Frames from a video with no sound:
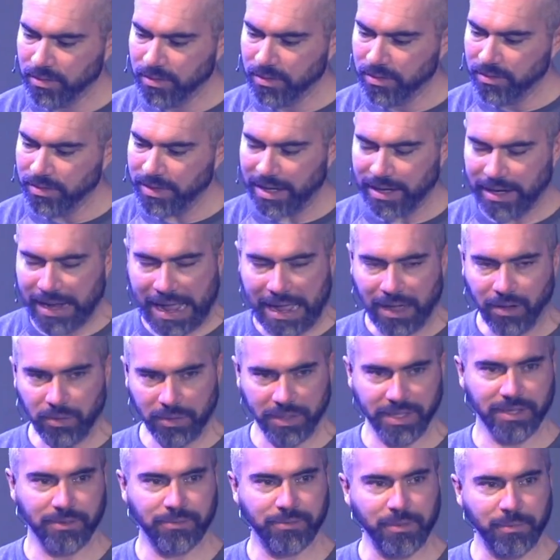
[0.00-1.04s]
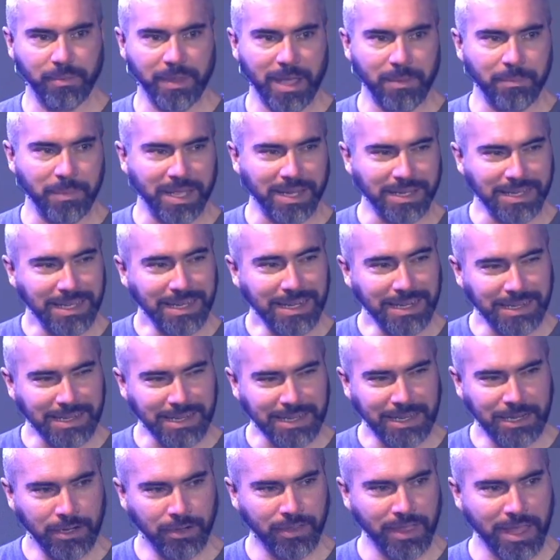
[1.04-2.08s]
that howling from that man. He didn't
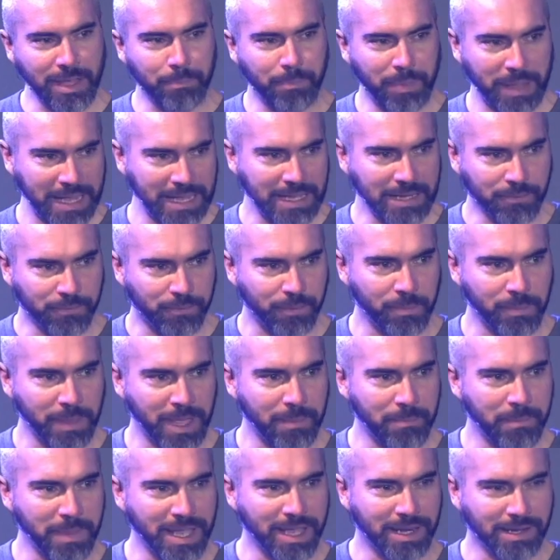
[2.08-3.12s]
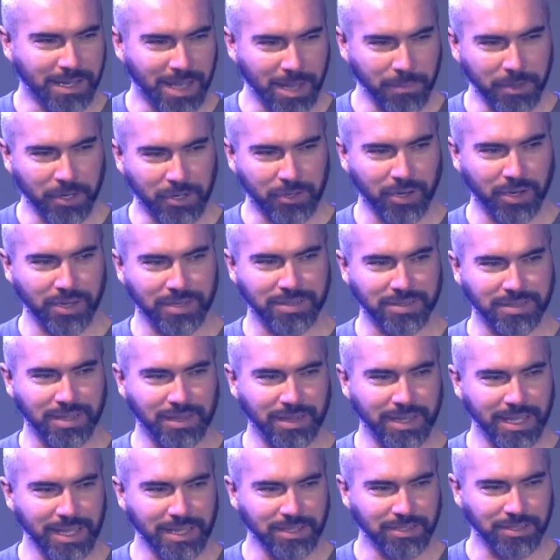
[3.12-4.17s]
hear that pain from that man come across the
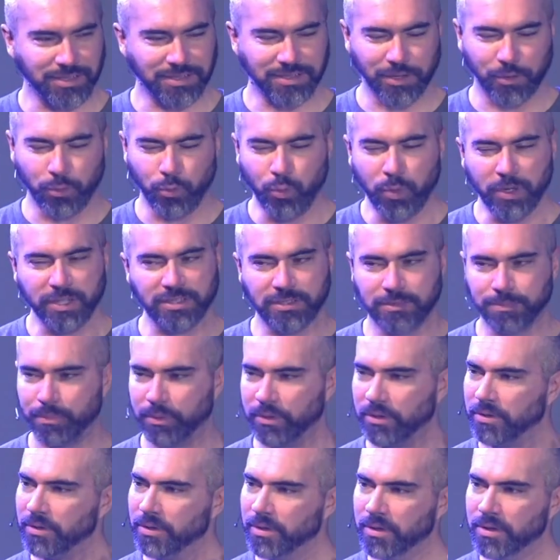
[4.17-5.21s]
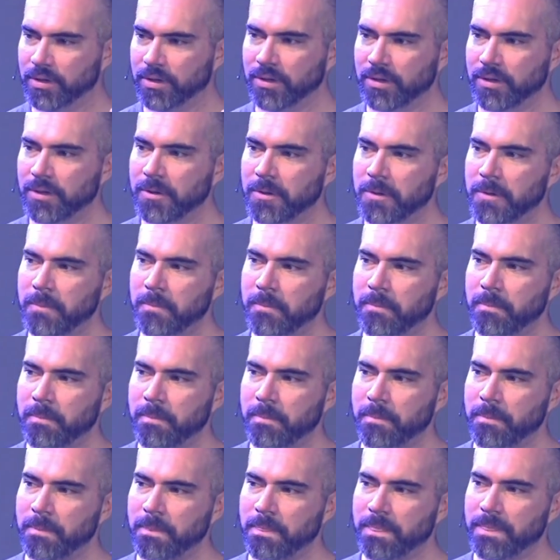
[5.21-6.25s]
lake, just a whisper.
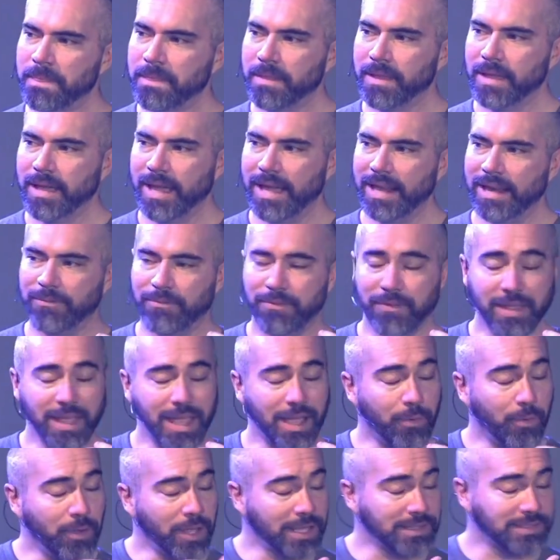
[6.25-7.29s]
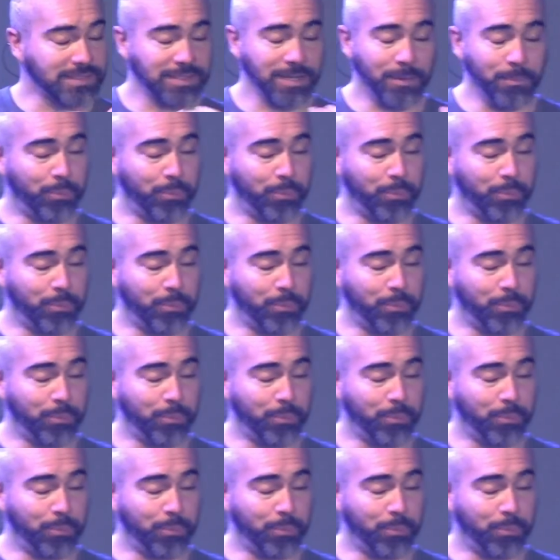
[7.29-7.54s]
And if at some